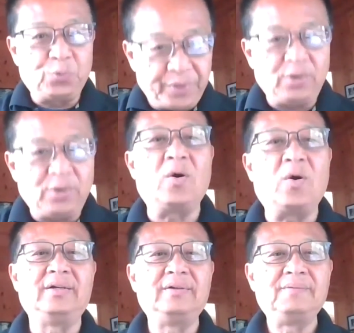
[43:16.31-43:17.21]
really
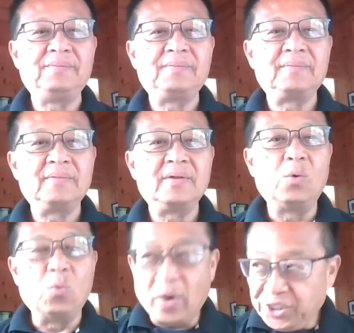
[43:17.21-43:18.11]
want?
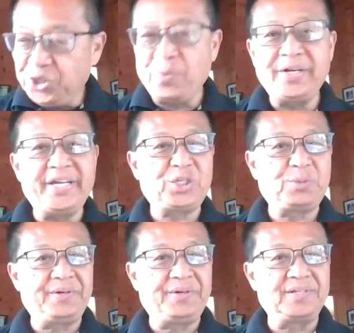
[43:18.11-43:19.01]
What do you want to
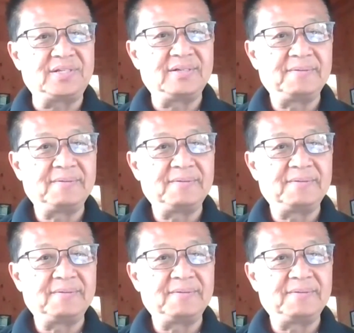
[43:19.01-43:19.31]
experience?